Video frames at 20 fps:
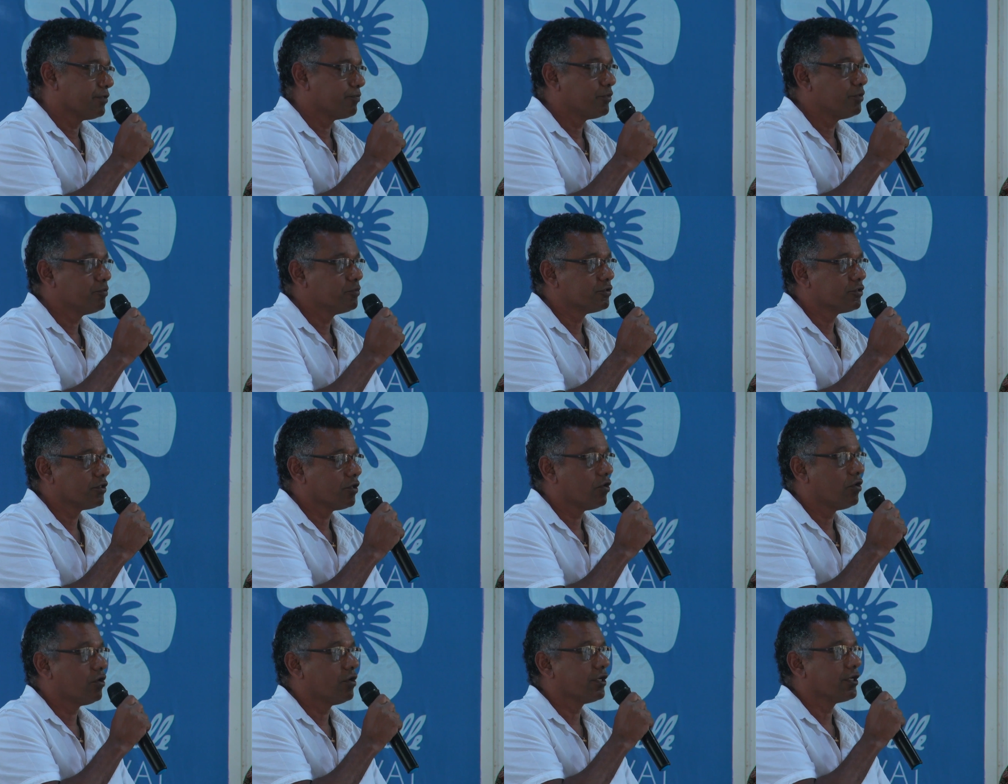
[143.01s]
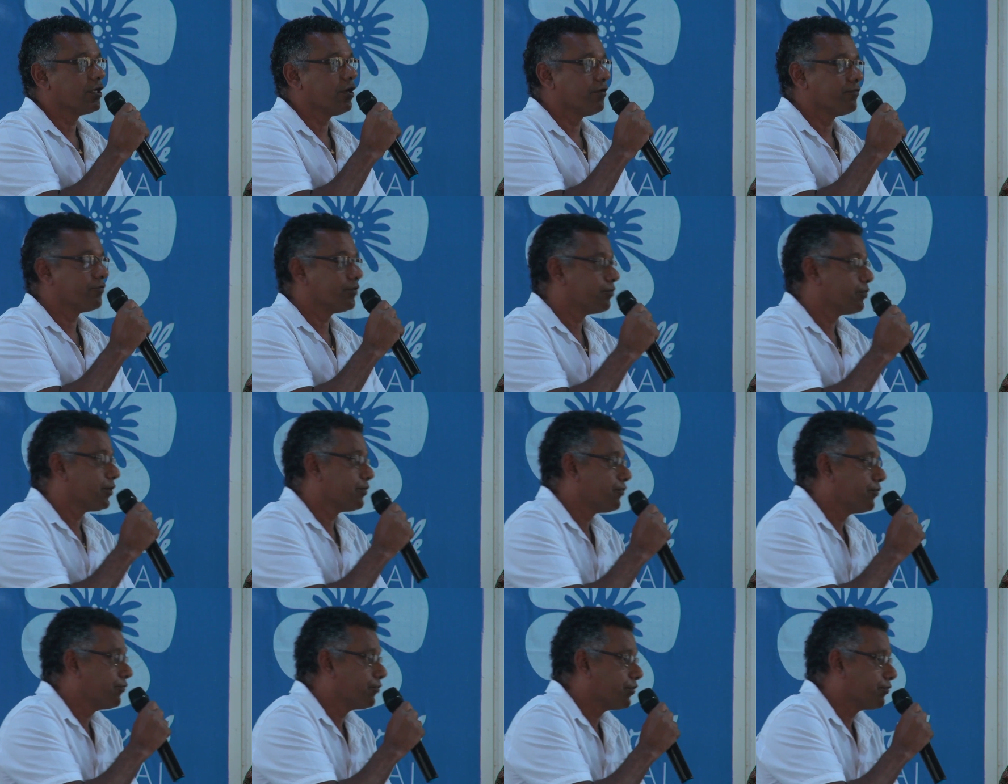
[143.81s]
People say, oh, I offered my
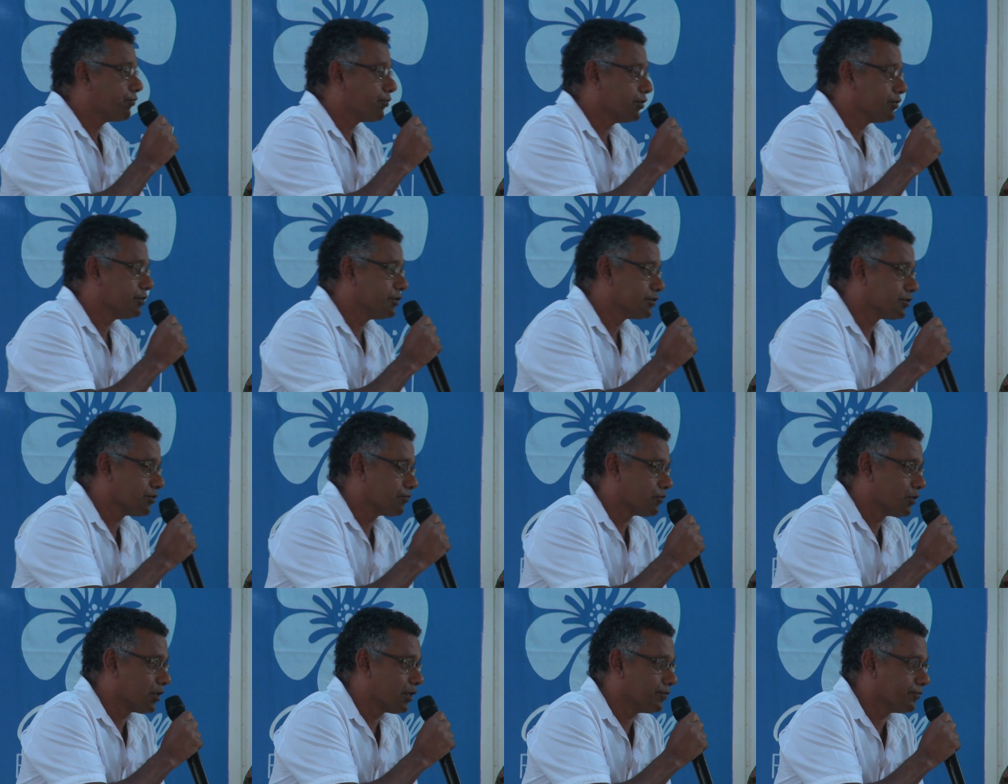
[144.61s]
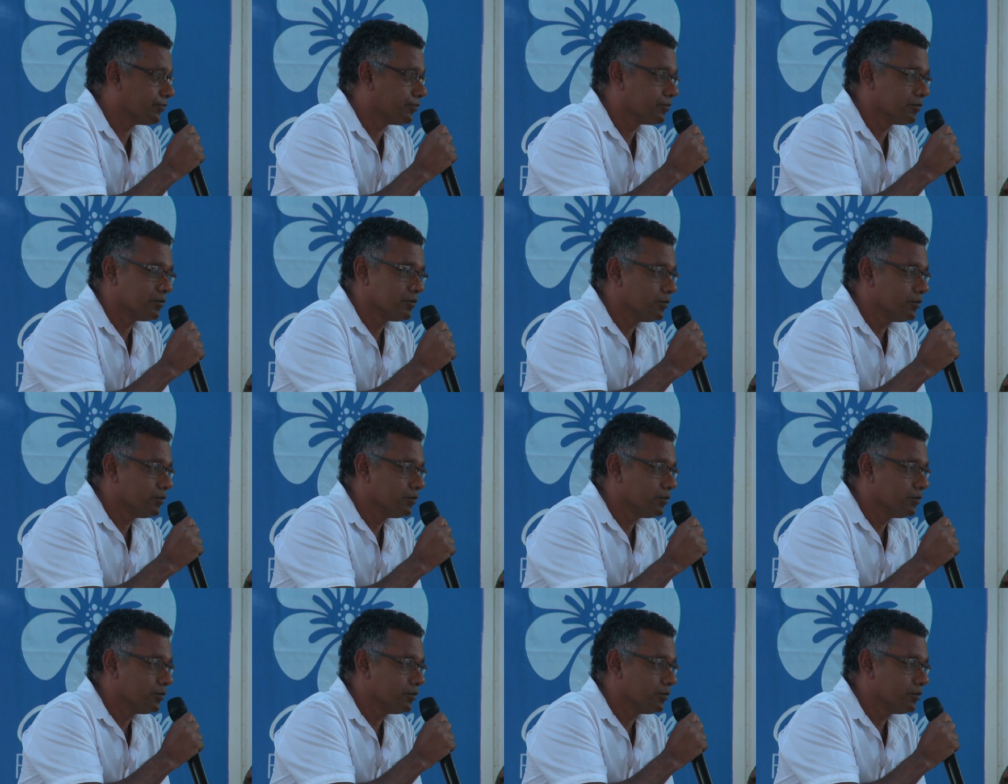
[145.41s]
55 years of life.